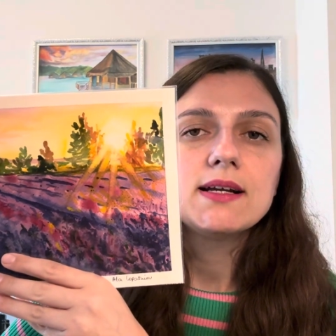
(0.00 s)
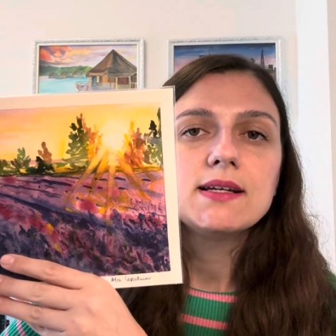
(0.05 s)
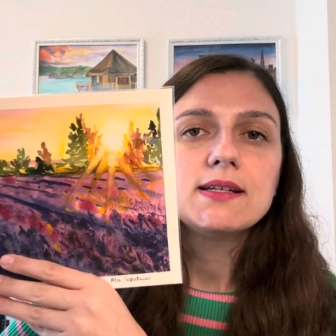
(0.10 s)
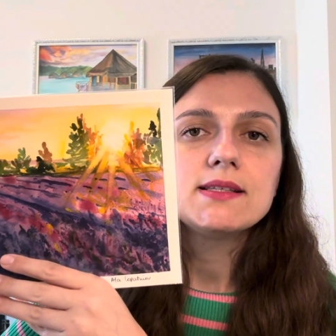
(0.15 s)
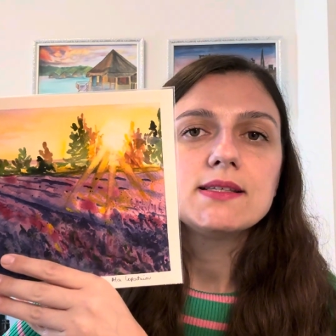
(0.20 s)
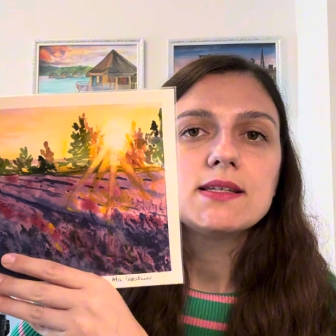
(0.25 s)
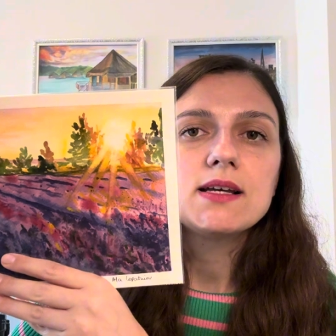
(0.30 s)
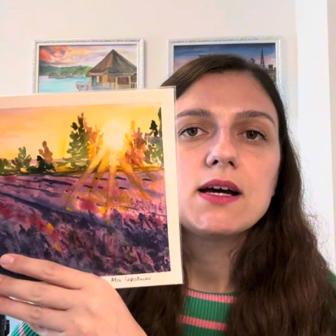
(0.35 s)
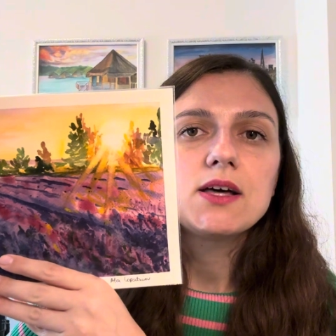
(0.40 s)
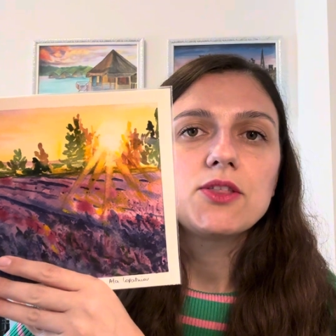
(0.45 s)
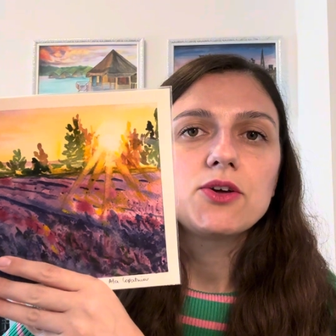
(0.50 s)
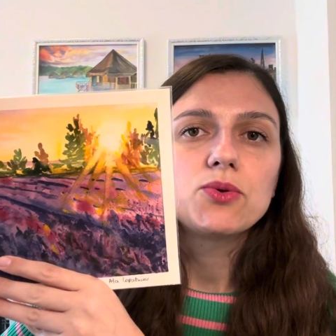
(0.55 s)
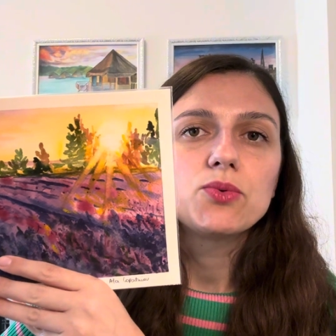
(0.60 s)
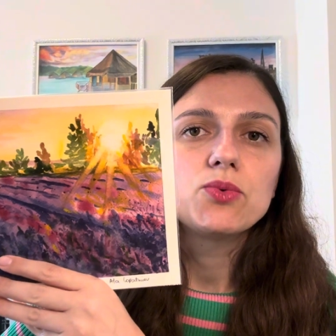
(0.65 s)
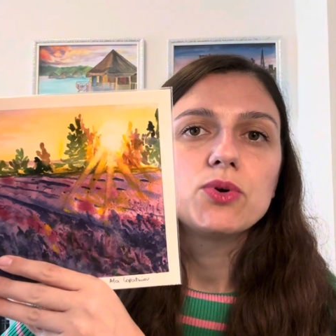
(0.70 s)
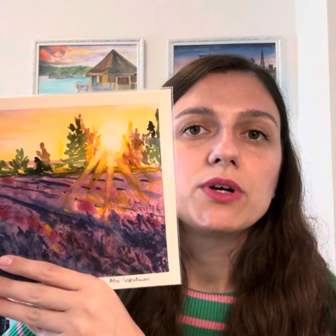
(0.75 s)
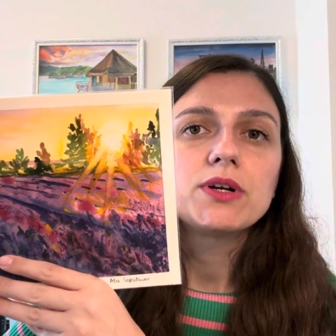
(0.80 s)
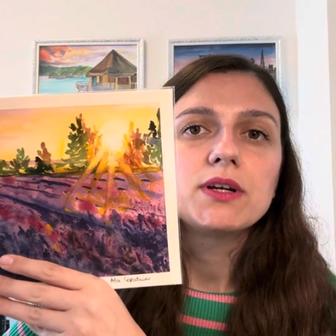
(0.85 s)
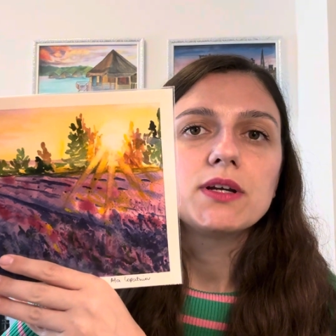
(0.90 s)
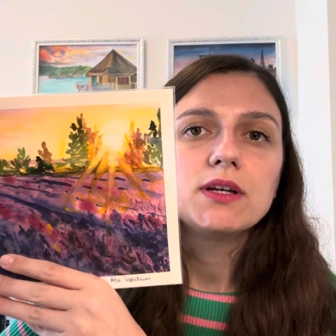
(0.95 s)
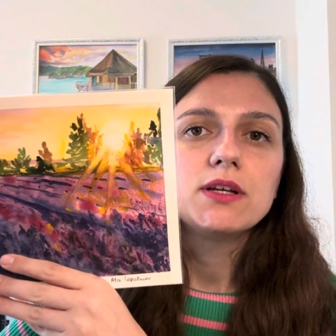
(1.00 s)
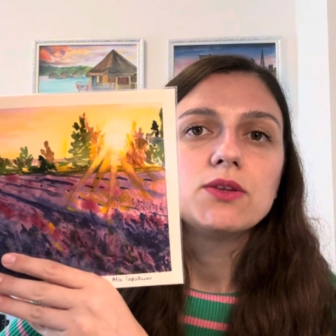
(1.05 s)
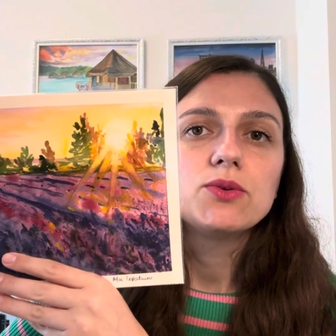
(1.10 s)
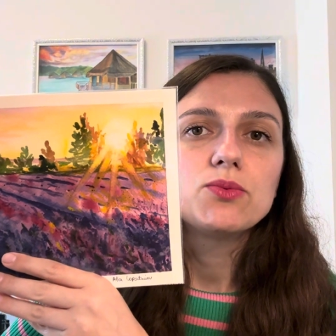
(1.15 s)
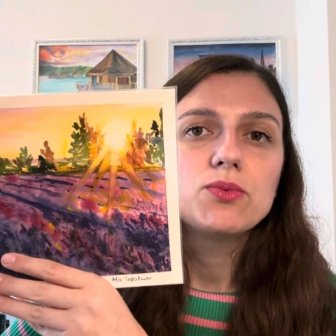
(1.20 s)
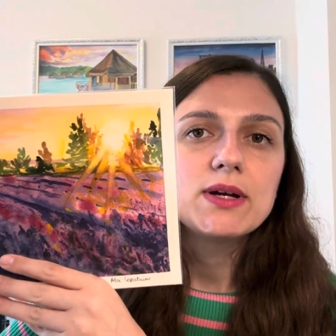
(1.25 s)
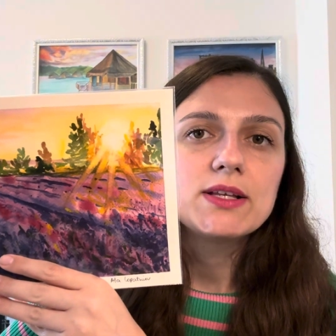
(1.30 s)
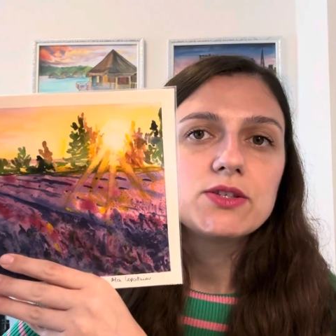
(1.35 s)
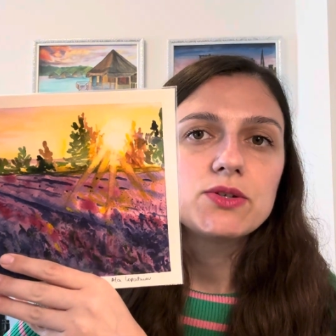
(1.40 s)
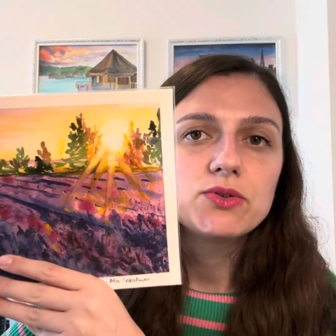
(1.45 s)
and other work
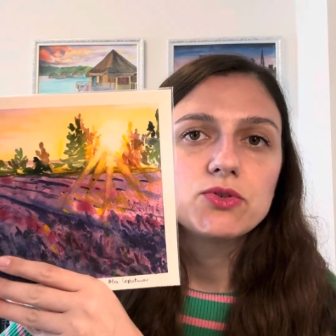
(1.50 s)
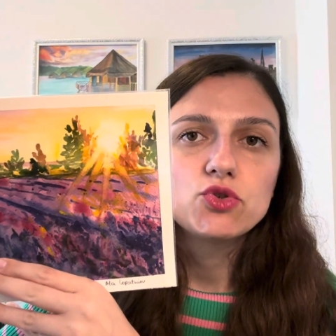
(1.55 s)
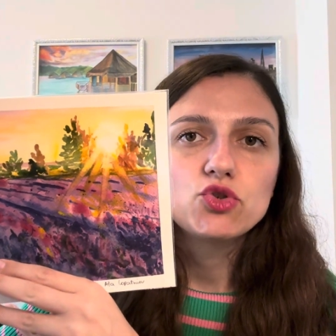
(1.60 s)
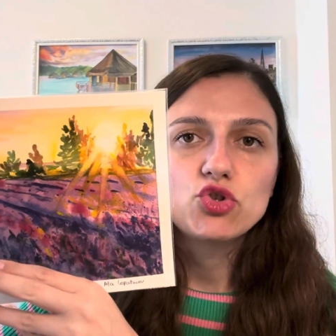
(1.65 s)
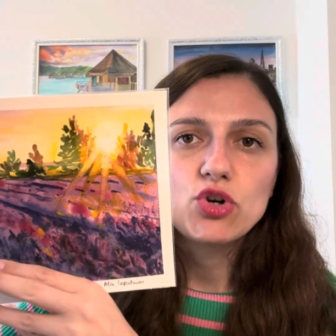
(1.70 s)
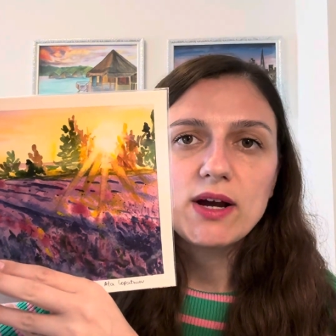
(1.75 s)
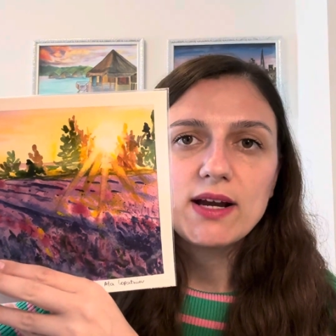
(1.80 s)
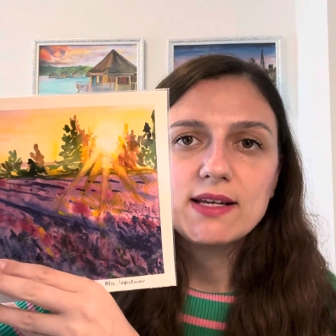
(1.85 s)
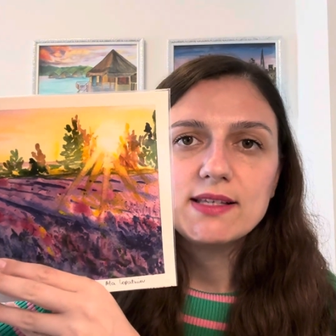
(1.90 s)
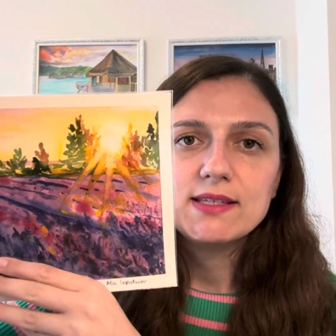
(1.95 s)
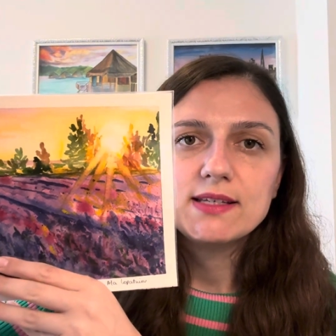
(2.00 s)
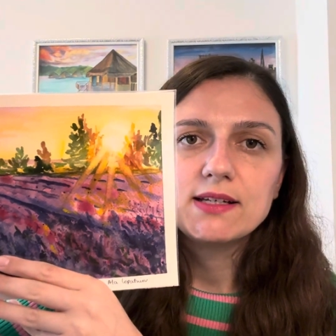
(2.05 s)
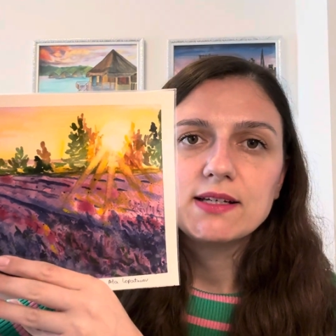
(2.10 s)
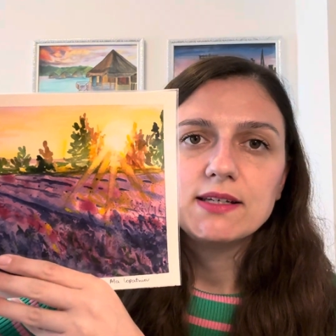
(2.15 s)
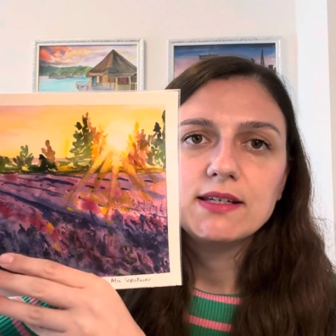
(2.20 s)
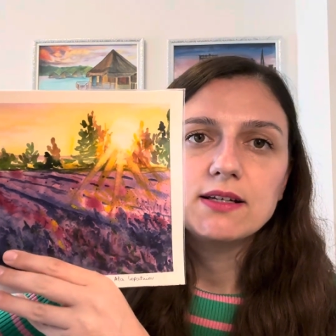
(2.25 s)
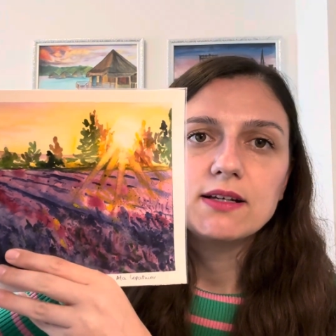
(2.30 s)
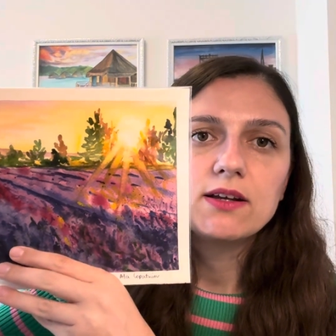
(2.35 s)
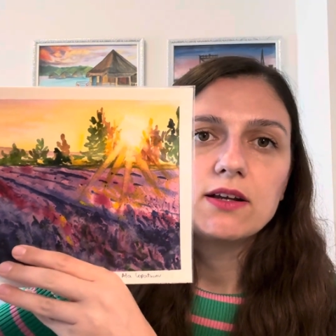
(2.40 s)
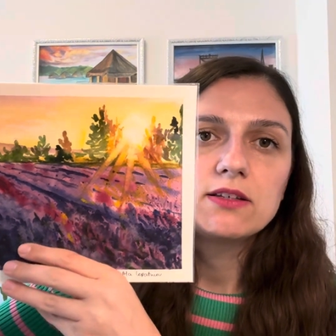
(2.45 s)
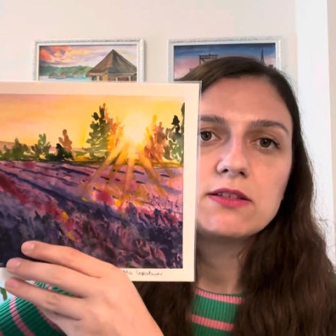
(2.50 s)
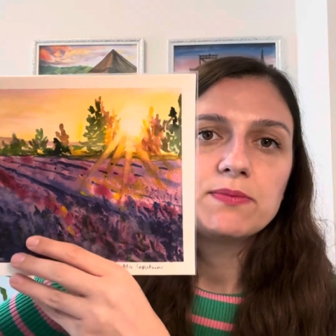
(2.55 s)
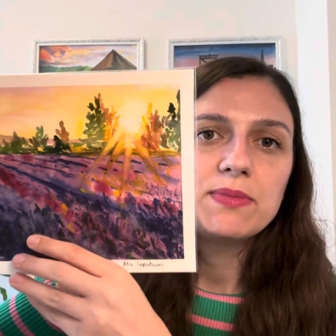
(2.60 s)
in wet on dry technique,